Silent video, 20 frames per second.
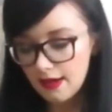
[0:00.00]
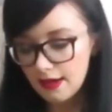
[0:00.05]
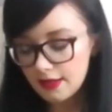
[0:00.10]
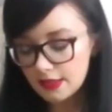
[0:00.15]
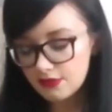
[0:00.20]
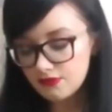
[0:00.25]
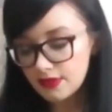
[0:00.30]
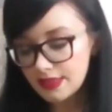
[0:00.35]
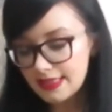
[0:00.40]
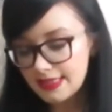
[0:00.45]

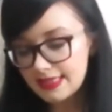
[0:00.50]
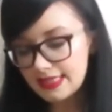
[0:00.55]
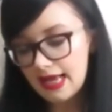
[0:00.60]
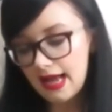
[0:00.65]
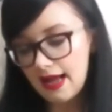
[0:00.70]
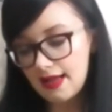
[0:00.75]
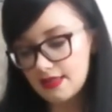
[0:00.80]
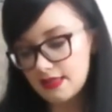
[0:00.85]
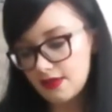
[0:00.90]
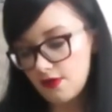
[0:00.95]
It's really
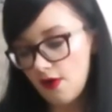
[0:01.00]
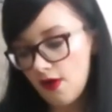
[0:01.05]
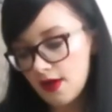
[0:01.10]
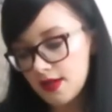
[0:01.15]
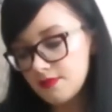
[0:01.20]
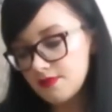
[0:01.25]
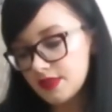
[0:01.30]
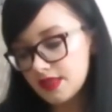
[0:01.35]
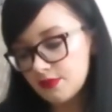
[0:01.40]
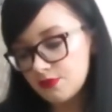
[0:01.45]
sad. So
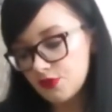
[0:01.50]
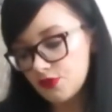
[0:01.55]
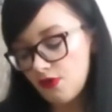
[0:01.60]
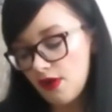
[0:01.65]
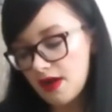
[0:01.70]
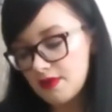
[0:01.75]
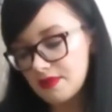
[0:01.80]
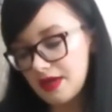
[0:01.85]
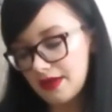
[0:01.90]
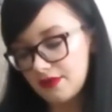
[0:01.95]
I'm
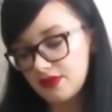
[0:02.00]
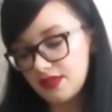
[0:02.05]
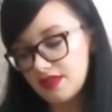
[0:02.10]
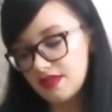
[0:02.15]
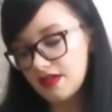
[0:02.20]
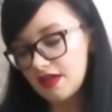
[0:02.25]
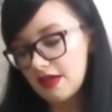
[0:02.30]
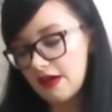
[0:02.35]
subscribed now to the